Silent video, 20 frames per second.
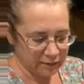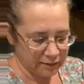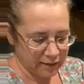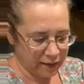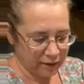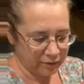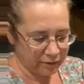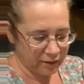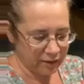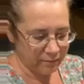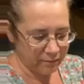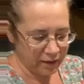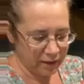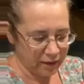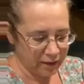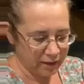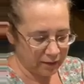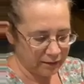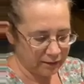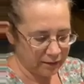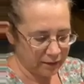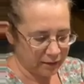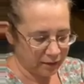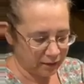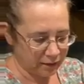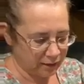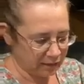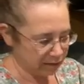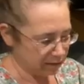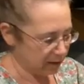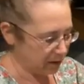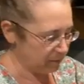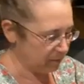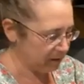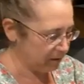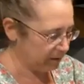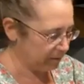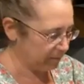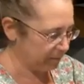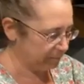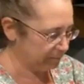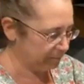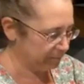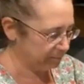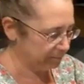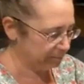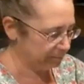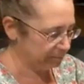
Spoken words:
is Saturday, May 18th. That's coming up.